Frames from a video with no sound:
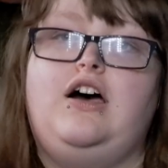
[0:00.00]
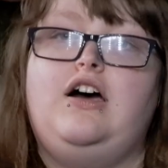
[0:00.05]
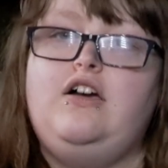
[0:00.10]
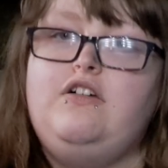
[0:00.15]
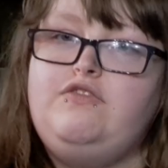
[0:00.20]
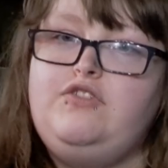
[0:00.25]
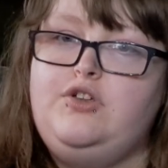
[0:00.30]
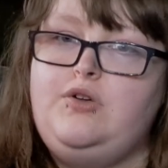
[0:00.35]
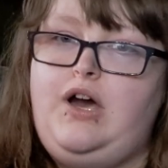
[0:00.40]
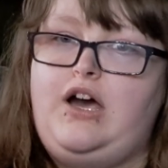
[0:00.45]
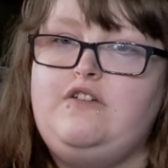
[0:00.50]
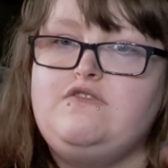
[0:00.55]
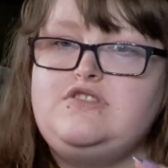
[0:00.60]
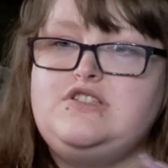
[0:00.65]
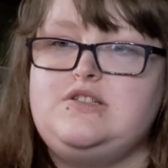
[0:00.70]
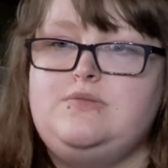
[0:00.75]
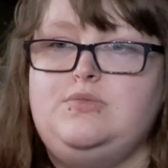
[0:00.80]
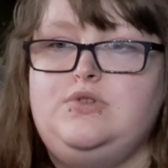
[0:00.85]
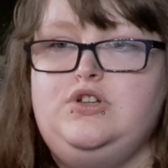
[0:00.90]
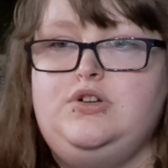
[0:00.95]
have
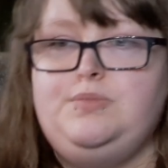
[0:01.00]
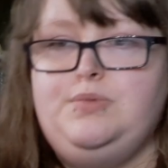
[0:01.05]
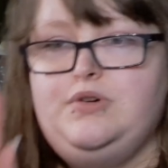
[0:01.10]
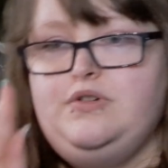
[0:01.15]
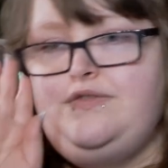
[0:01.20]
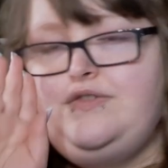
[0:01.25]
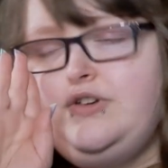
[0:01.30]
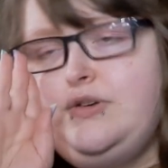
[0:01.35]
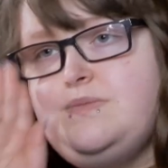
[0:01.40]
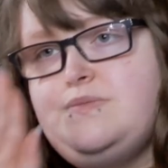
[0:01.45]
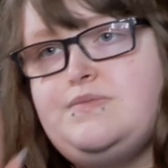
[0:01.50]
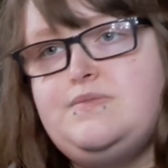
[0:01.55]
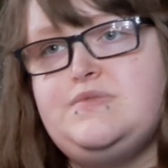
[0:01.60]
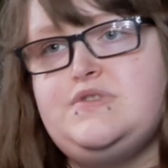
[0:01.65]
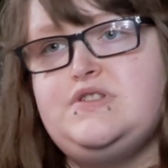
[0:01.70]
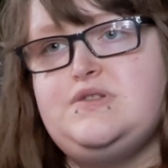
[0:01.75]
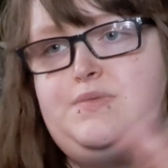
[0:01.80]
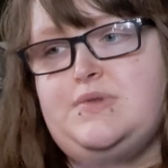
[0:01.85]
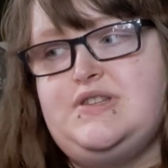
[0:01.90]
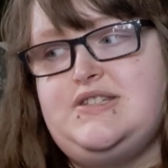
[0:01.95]
similar
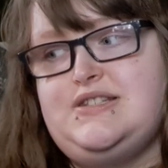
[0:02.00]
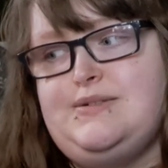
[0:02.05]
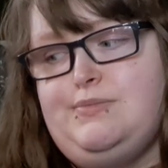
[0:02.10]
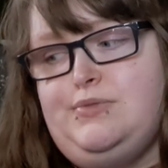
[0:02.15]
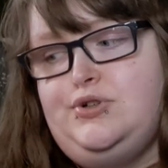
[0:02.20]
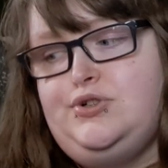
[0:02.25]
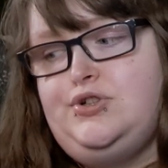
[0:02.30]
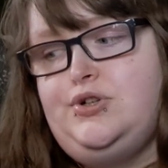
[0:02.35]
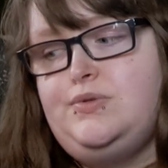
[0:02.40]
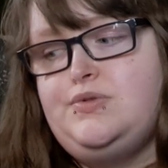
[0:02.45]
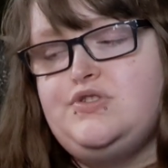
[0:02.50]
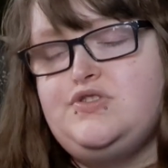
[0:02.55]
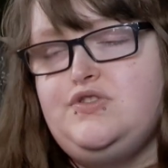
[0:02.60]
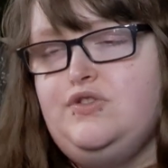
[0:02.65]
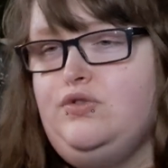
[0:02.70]
perfumes with similar notes,